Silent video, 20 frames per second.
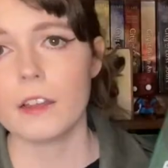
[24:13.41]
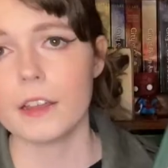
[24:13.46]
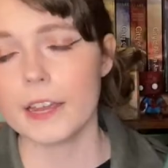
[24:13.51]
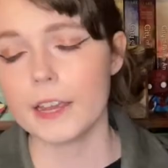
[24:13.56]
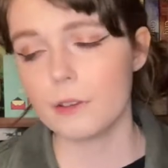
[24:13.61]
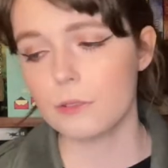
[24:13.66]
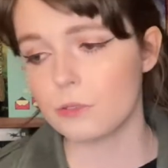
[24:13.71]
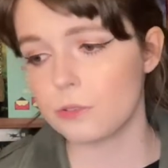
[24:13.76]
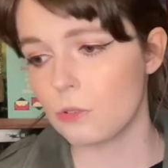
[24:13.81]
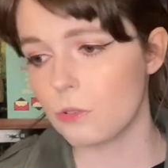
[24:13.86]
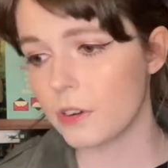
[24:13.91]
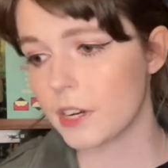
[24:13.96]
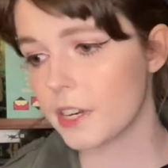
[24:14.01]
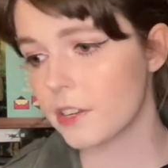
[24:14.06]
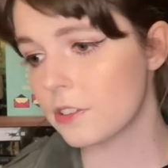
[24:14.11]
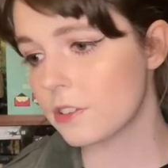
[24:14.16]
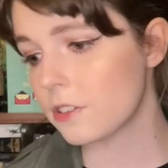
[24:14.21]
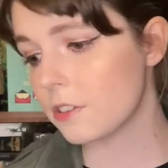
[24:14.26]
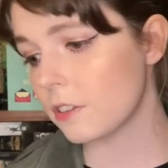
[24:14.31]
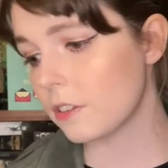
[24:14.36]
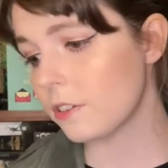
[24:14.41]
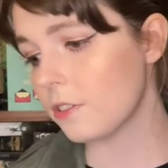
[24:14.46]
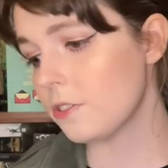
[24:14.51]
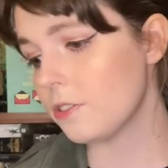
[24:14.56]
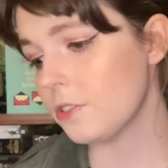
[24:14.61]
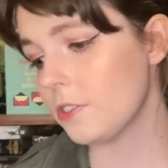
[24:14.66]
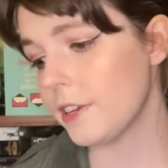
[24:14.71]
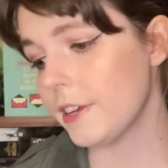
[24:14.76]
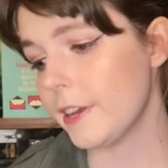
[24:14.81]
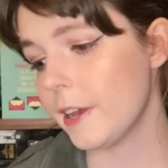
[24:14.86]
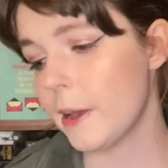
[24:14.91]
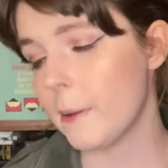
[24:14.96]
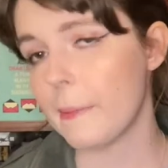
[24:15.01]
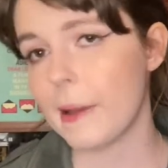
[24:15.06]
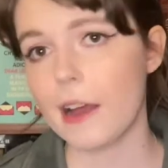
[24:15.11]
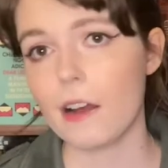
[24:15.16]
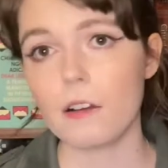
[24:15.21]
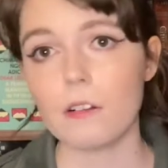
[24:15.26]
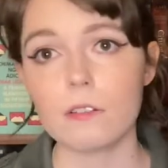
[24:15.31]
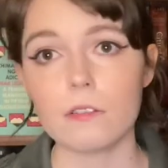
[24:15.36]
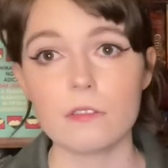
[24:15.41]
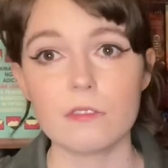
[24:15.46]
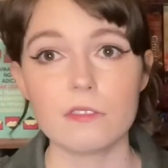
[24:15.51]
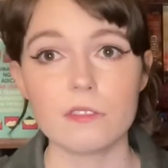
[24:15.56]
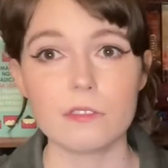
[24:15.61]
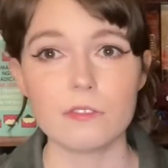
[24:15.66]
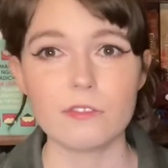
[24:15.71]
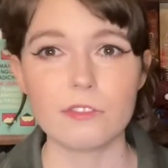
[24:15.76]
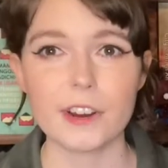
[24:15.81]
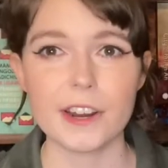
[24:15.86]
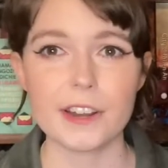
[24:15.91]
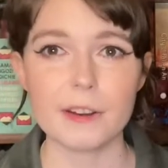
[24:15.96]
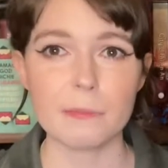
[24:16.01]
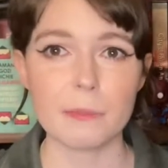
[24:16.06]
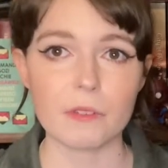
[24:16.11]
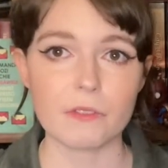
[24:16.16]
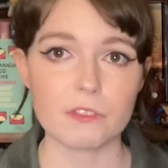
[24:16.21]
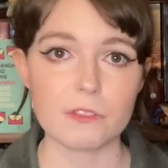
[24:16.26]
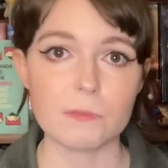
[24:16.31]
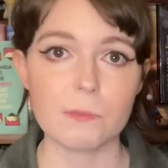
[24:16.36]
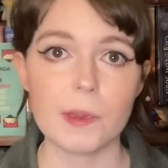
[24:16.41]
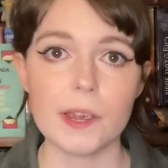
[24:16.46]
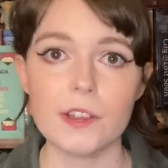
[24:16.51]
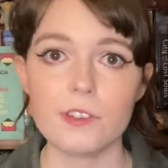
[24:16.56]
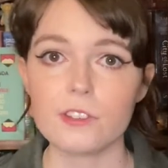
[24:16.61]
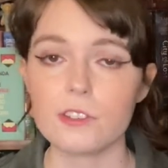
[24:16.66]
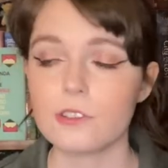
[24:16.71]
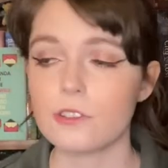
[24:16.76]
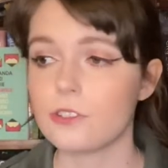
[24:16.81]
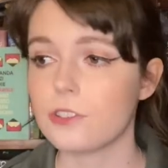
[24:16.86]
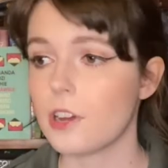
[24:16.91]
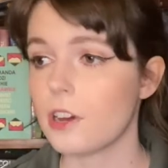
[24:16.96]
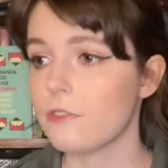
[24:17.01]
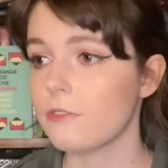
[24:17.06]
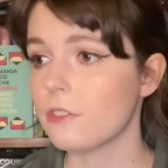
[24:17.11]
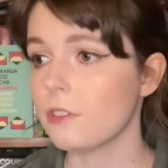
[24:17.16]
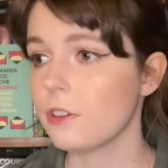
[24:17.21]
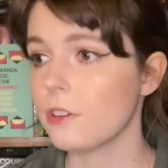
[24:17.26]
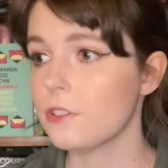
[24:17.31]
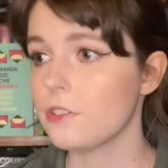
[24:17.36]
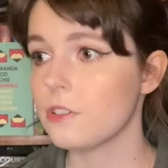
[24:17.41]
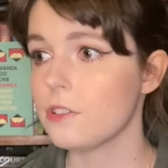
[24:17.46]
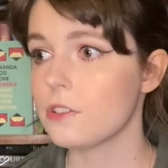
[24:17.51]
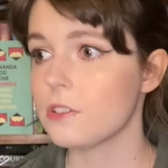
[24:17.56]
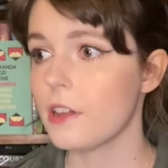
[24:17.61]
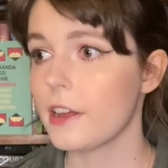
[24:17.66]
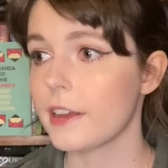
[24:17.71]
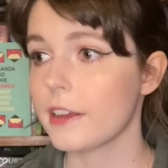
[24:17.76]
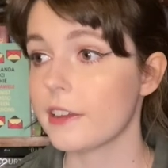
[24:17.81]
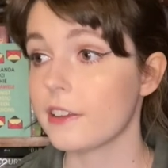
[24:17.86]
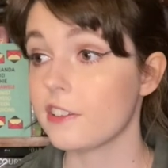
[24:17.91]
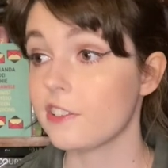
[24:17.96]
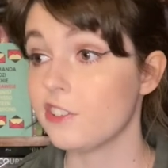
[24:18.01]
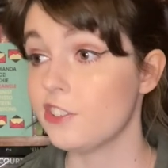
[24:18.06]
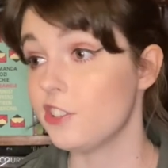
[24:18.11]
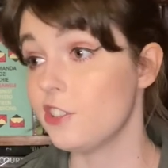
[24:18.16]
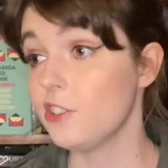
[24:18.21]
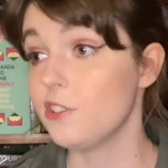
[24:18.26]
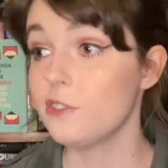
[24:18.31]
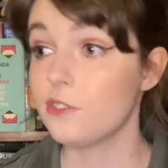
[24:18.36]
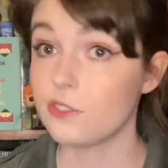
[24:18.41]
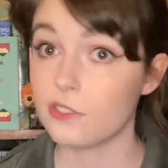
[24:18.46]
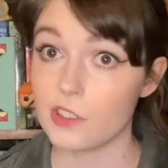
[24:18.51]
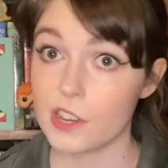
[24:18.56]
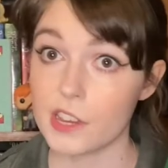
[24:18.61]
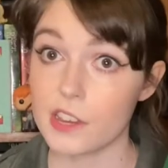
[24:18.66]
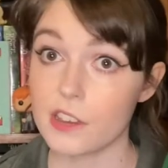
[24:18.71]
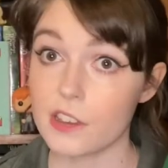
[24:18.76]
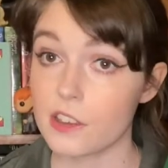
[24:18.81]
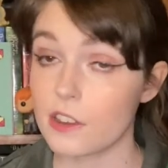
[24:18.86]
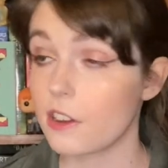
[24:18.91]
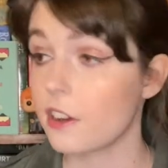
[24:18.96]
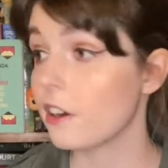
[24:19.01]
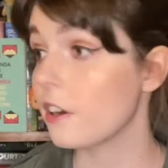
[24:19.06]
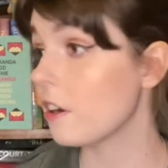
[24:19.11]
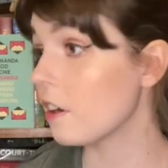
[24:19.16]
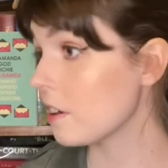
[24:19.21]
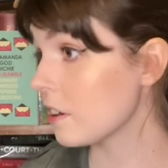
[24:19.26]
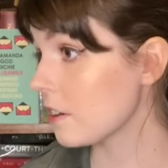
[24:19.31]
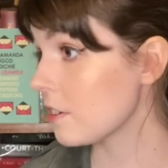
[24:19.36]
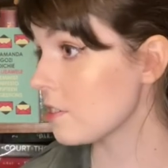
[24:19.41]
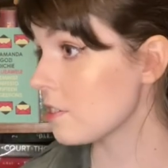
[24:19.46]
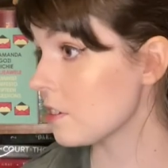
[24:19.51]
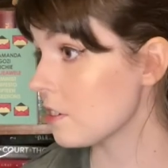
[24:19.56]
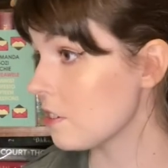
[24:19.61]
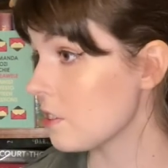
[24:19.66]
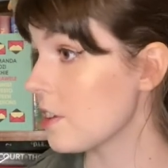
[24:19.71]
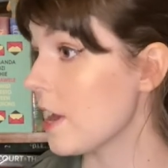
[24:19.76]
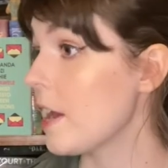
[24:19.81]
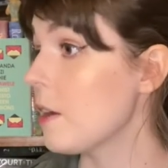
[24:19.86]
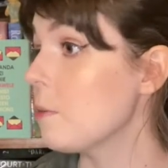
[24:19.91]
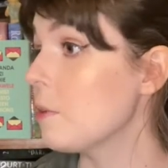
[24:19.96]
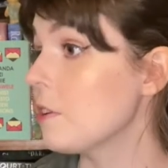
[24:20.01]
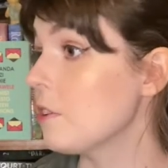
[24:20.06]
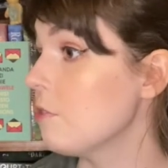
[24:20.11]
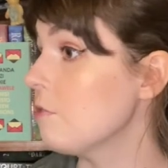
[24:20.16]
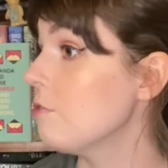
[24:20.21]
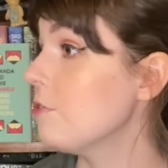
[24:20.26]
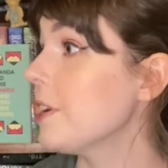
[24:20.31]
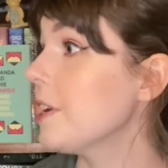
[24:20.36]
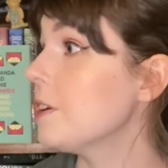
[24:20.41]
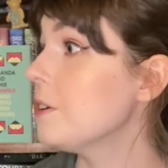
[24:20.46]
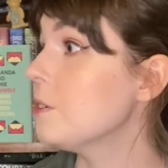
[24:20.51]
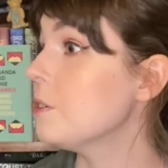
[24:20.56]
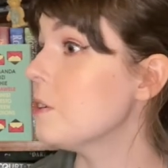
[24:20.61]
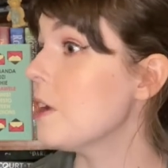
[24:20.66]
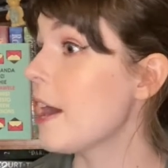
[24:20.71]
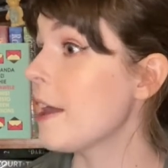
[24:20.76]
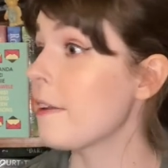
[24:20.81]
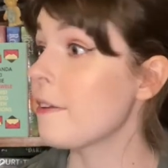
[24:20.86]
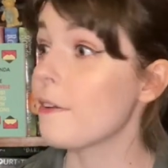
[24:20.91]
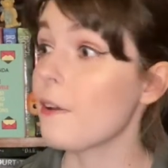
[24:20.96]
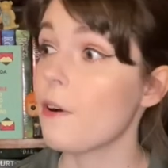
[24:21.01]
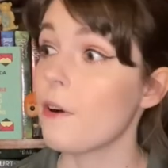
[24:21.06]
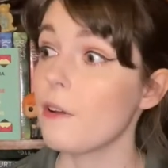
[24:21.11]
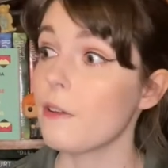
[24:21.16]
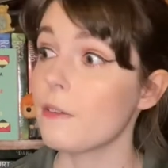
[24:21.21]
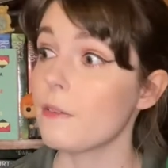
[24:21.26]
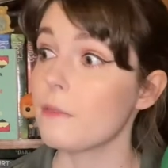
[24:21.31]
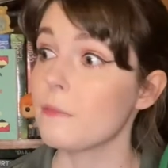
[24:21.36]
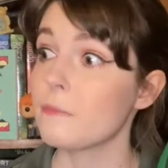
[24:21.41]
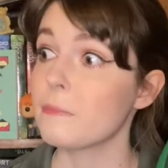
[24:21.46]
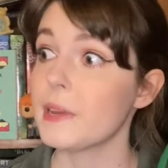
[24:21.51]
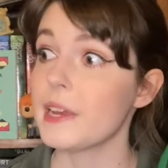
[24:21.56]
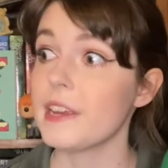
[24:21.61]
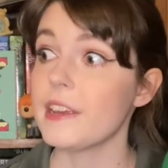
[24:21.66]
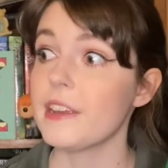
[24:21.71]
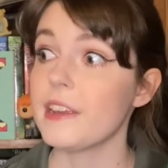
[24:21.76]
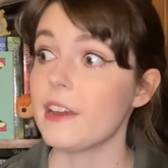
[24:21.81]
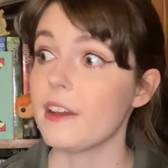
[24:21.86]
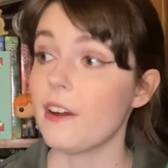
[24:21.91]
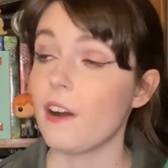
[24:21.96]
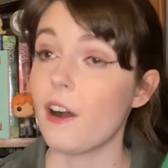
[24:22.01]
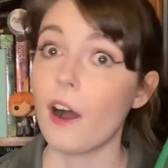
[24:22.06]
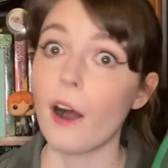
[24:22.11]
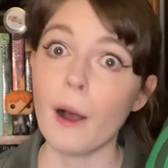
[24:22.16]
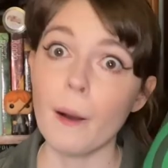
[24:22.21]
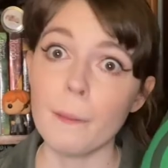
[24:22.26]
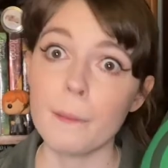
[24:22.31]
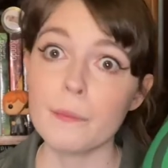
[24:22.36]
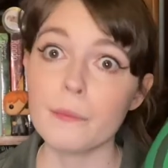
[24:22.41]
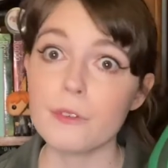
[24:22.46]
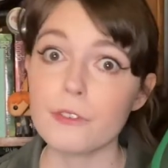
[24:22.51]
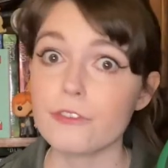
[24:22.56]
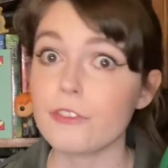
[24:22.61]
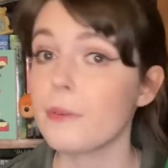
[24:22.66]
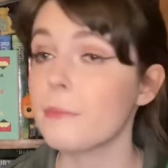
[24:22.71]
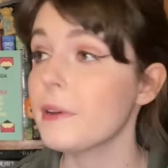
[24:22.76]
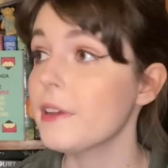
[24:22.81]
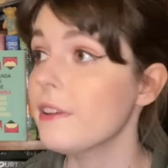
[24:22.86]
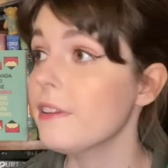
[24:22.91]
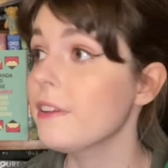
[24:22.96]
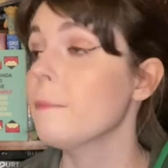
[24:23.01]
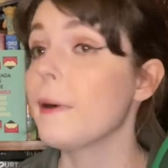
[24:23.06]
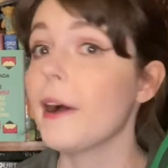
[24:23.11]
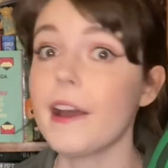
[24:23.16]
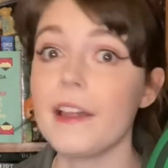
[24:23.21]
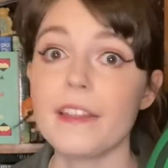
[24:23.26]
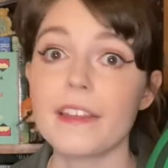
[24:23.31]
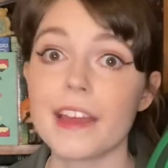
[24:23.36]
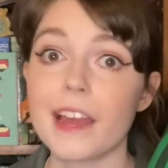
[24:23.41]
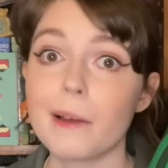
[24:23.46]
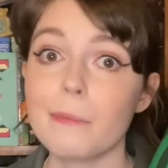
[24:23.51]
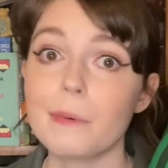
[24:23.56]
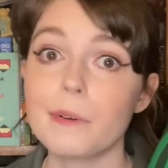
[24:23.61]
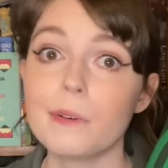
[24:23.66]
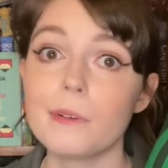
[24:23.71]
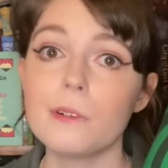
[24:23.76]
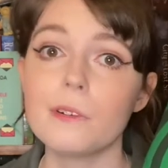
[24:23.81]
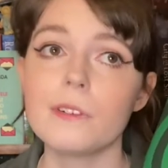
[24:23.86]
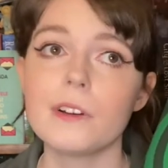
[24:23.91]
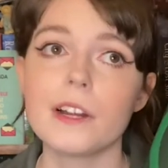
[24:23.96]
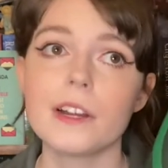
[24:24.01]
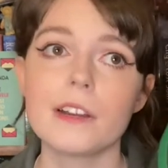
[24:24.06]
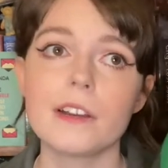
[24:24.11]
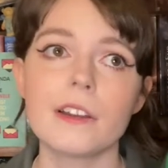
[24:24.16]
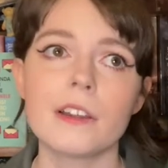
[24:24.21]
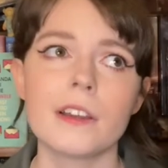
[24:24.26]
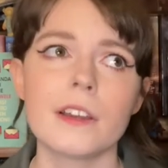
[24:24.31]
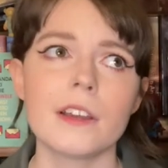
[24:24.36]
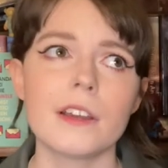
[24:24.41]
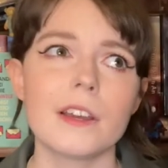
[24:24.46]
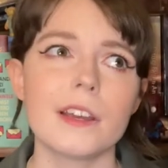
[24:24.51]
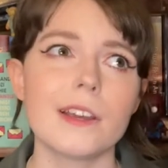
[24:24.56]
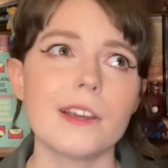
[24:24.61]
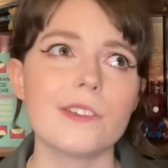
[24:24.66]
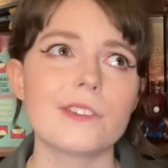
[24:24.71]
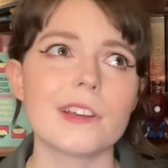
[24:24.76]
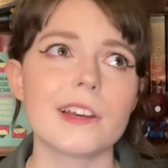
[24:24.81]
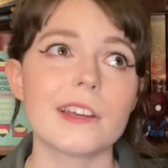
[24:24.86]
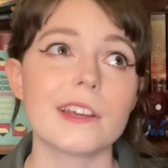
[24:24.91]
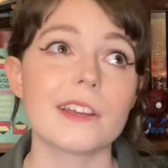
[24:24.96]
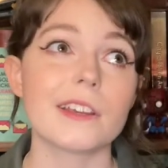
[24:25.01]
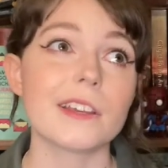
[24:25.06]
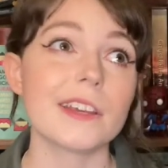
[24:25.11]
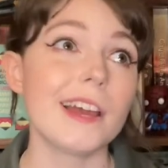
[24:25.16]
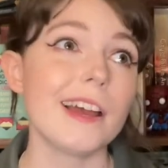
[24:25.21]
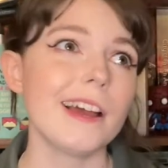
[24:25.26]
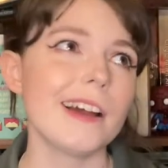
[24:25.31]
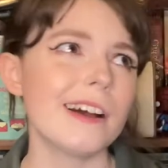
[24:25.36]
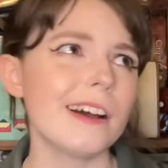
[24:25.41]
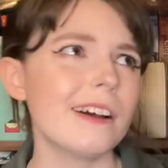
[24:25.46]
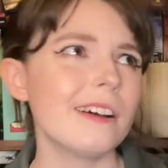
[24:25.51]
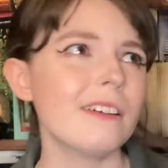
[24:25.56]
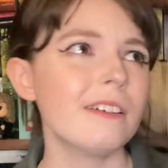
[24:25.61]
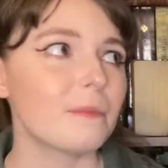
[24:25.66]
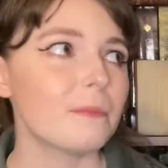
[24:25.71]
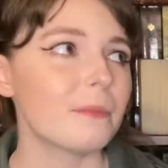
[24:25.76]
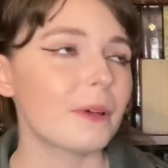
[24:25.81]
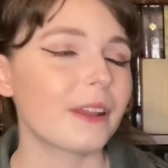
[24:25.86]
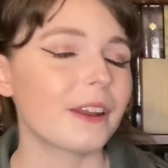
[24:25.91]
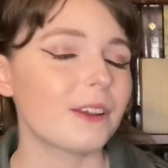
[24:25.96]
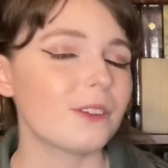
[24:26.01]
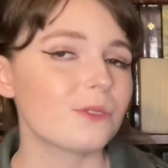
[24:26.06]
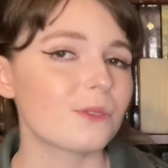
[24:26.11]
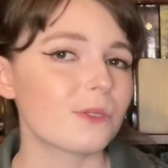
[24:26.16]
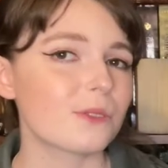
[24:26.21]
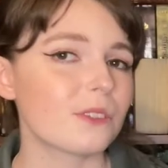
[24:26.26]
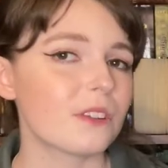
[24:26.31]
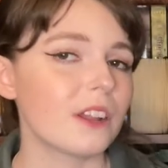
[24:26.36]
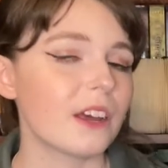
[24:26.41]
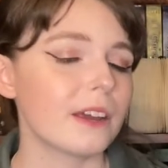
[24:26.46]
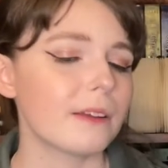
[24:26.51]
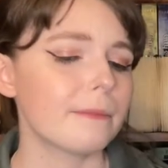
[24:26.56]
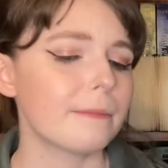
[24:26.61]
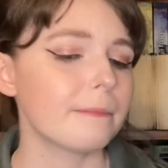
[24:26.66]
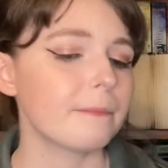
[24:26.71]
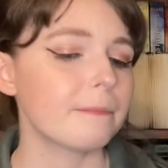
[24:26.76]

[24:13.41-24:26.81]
He was talking to Lucy about freedom of speech and stuff, and Lucy's like, do you think you could honestly say what you feel and not be harmed from it by the capital? And he's like, yeah, but then he's also like,